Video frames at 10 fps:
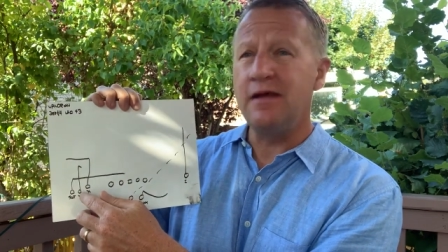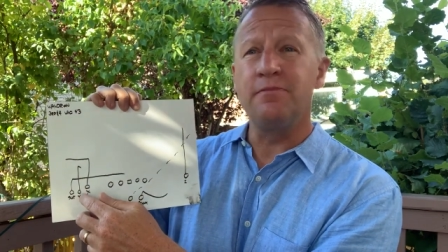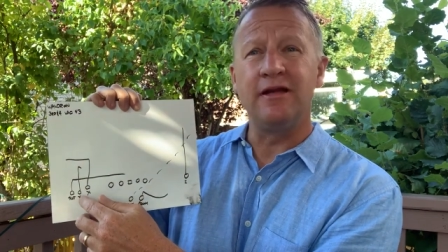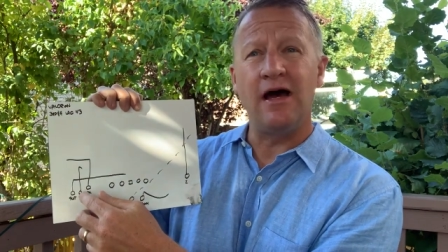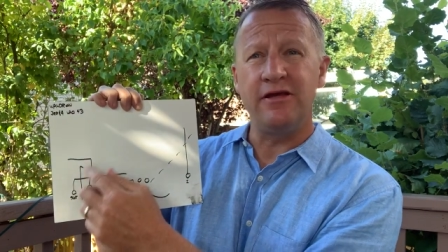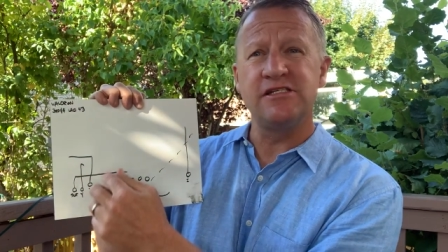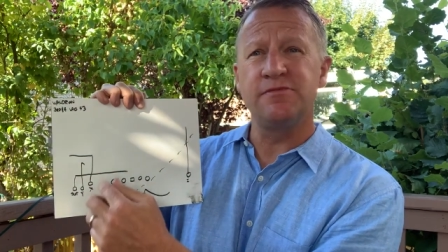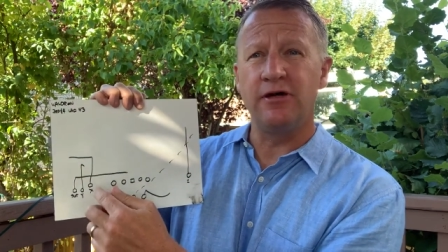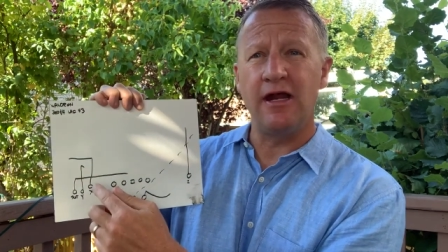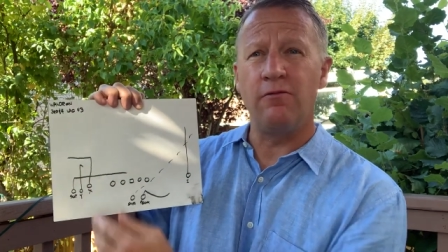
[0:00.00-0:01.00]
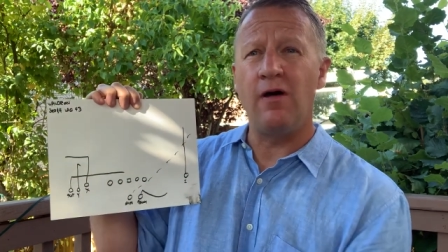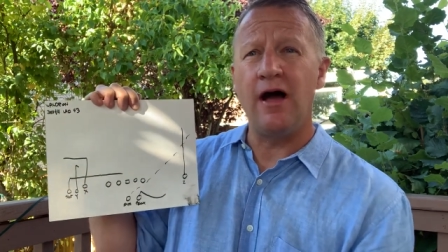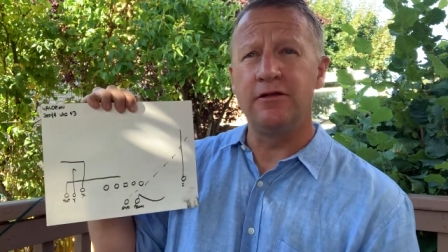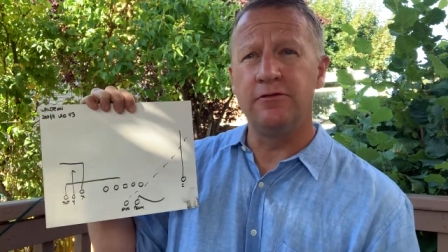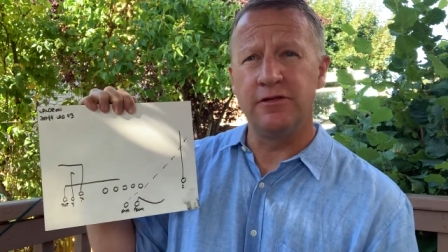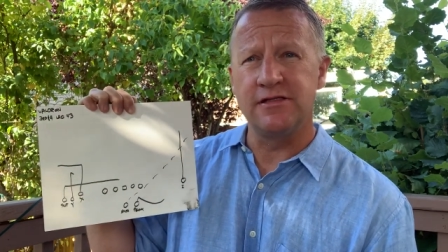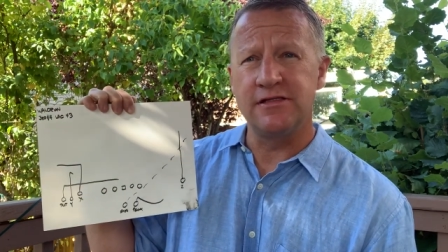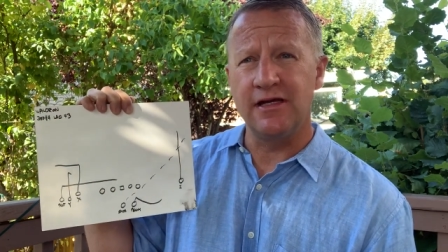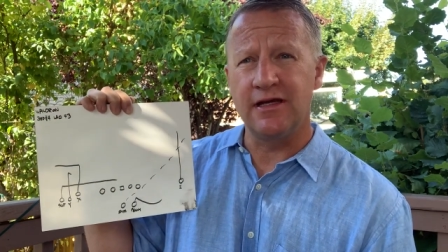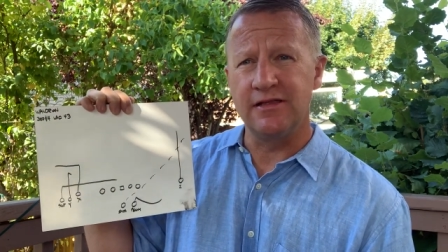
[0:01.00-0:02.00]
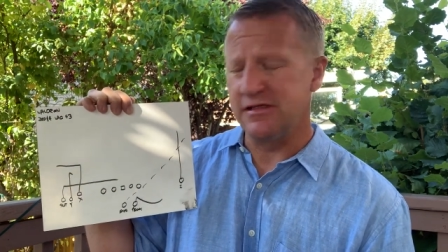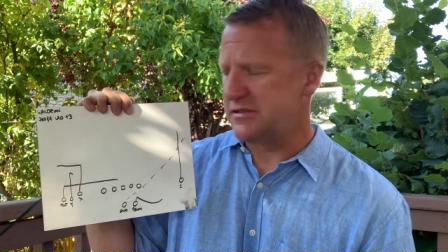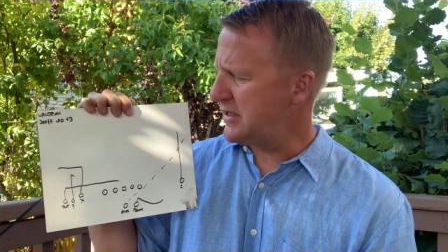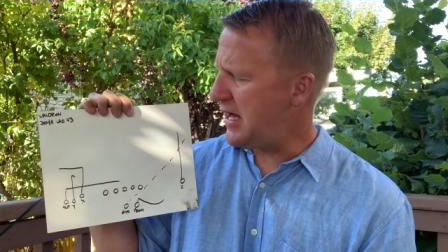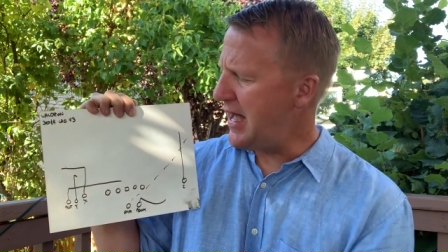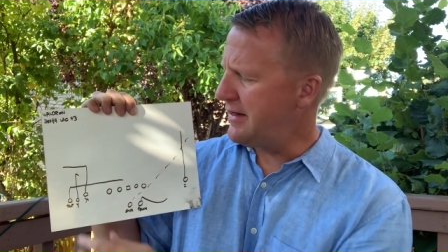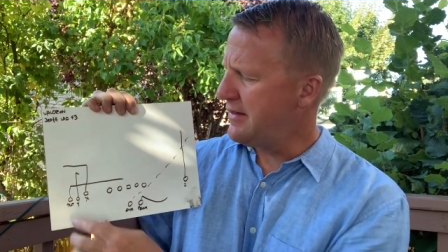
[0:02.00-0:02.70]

but now he's split out wide doing the stick in the slot